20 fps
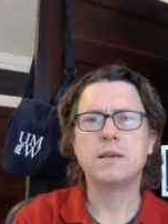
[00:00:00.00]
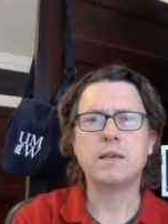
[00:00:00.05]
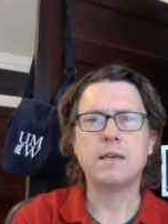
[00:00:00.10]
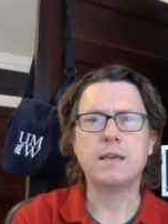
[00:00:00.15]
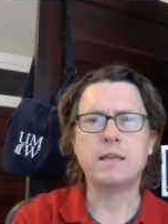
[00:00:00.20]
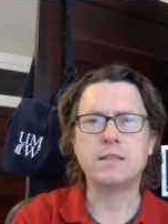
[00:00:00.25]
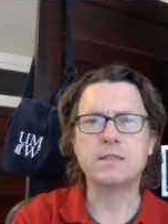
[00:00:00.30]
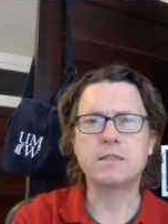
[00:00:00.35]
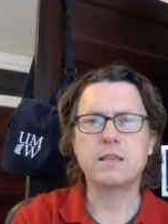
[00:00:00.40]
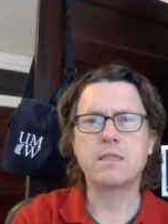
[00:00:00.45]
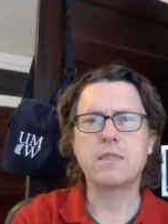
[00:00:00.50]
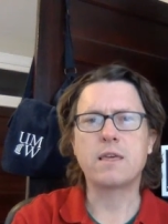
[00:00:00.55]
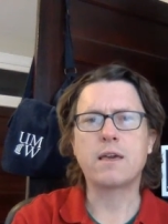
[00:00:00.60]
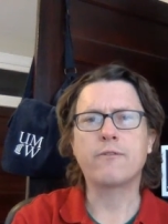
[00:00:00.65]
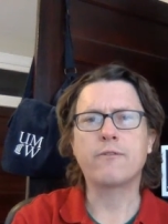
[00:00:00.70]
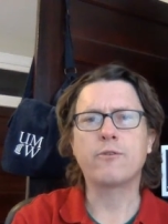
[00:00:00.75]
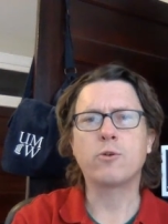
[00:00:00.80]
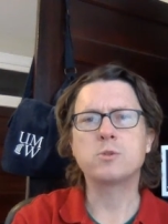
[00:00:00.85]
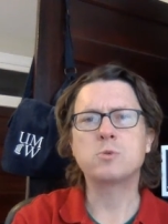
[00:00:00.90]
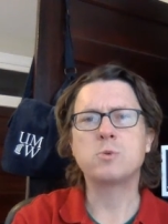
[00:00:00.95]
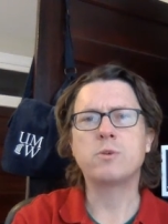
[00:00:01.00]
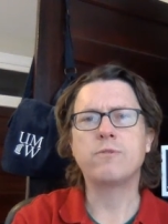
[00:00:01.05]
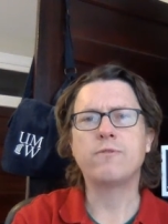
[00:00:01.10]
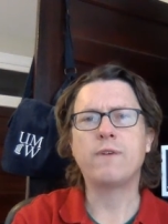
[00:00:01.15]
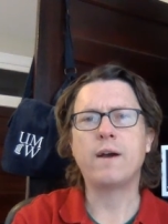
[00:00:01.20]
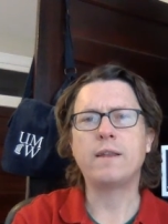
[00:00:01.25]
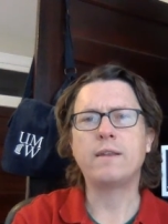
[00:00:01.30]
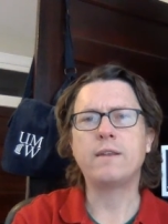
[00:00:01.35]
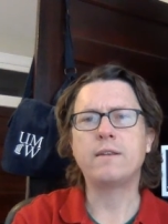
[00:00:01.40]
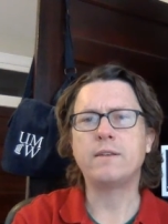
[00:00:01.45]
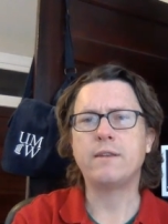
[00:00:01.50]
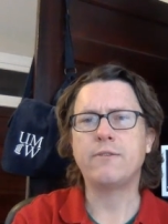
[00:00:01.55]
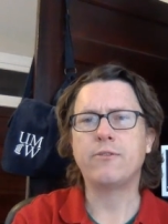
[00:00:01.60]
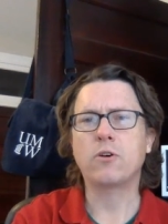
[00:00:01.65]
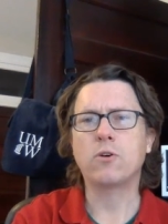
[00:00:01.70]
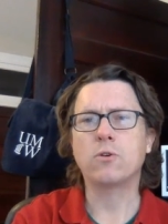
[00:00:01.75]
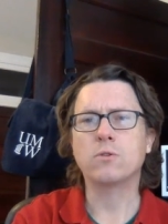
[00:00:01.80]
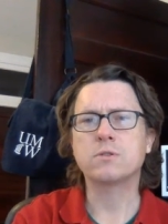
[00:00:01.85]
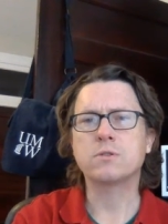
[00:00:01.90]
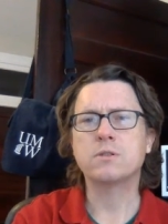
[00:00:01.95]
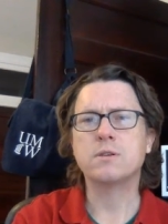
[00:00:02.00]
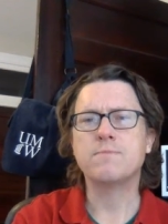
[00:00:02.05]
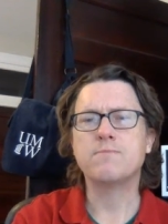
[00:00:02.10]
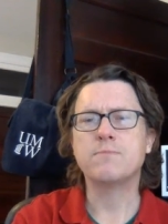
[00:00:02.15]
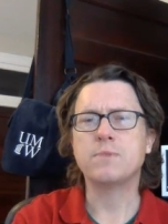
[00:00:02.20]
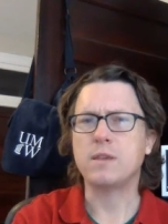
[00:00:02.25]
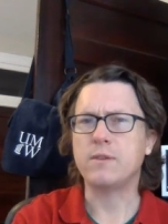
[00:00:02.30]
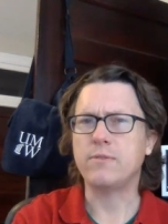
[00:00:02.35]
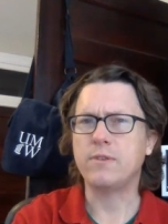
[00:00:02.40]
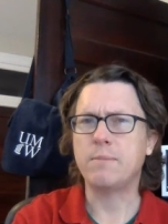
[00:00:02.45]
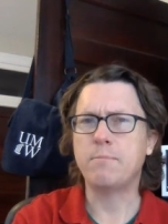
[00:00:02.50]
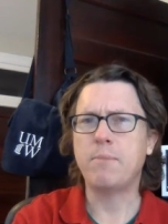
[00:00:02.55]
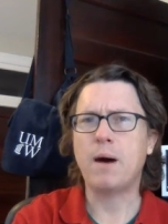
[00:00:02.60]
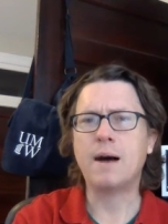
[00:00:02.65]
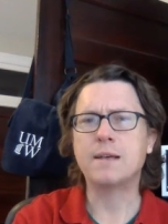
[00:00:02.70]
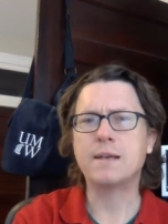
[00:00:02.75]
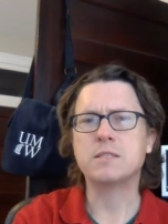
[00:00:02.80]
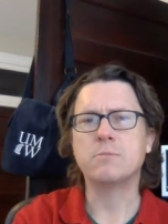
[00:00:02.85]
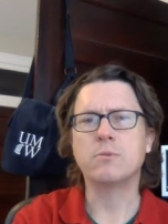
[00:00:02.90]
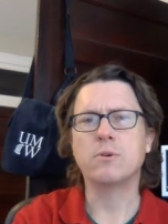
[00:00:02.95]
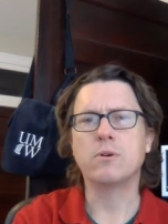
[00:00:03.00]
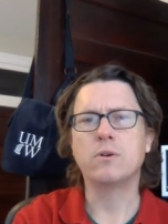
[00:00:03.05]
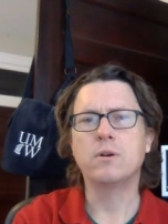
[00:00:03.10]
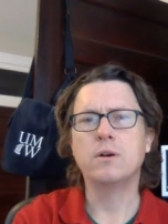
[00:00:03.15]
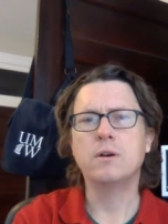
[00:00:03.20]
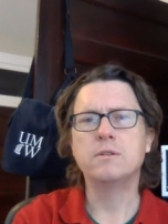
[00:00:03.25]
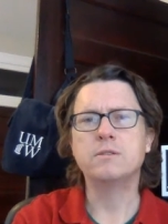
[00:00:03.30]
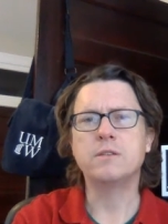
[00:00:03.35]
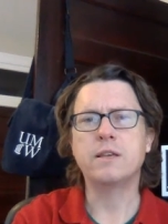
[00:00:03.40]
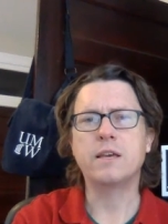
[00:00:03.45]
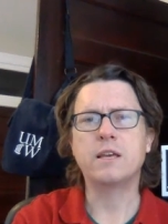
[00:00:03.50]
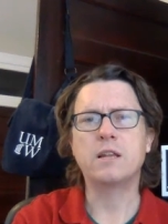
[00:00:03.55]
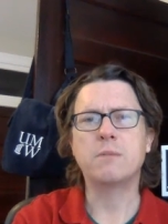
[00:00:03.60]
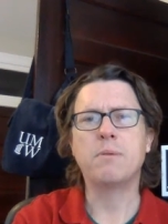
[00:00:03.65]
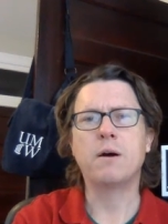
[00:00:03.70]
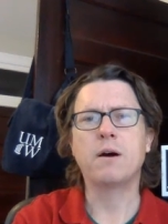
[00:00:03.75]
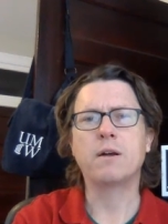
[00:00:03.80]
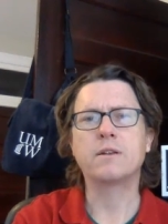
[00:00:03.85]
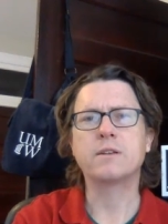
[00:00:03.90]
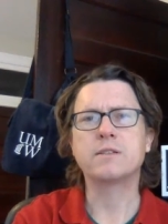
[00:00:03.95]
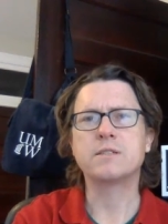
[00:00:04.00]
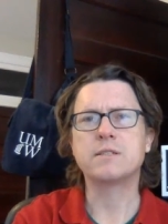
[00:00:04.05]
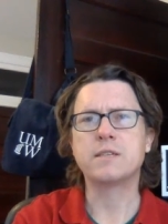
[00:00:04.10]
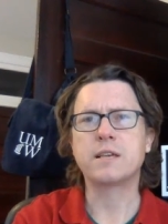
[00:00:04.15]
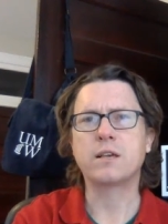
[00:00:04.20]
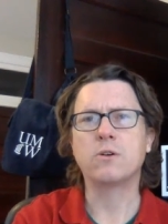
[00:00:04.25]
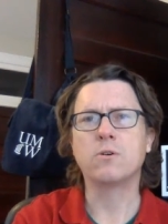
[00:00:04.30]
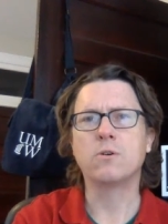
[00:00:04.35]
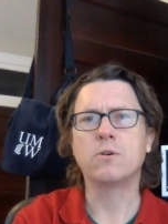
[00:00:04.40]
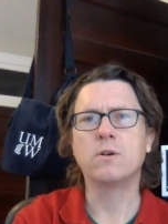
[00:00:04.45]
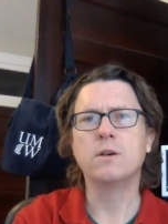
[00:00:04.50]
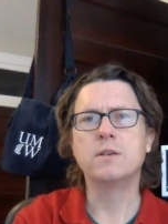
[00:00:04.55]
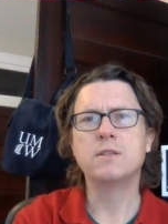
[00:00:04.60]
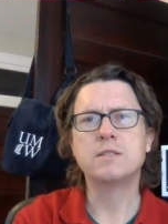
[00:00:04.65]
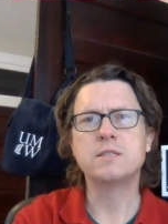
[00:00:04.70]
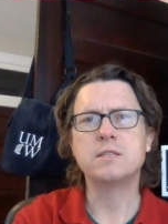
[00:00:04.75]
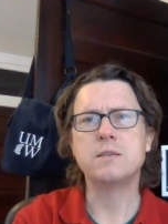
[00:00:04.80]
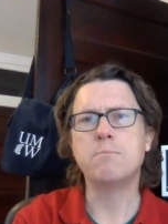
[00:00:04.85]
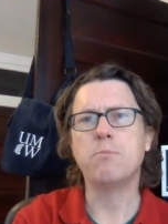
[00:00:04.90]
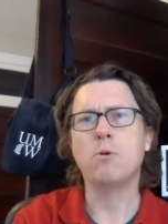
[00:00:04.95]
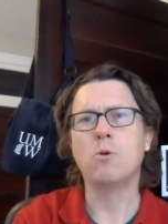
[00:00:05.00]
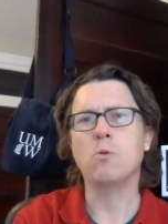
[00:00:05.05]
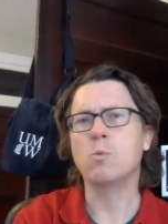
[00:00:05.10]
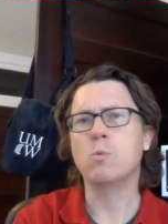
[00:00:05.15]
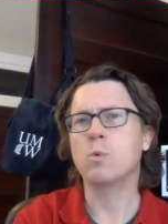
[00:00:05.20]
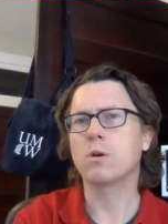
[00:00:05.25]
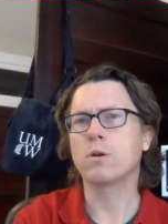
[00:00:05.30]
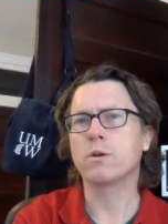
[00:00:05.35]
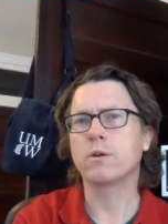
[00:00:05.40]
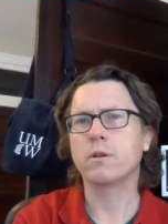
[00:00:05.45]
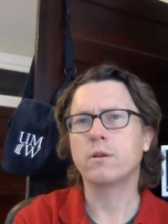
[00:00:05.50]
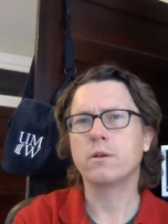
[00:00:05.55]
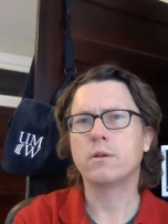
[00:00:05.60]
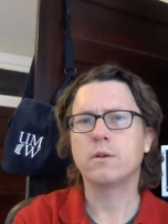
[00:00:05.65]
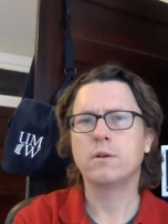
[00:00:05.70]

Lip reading: It is a thing for which we find it difficult, even impossible, to hit upon a single, simple word.